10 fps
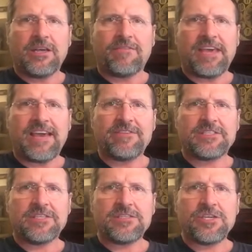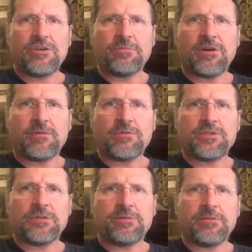If they have a sense of humor, I
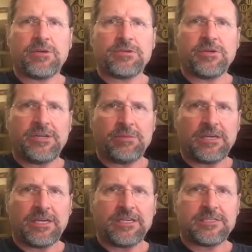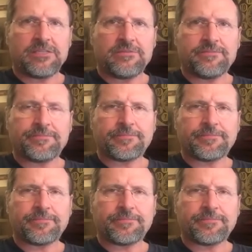want you to put them on your email list.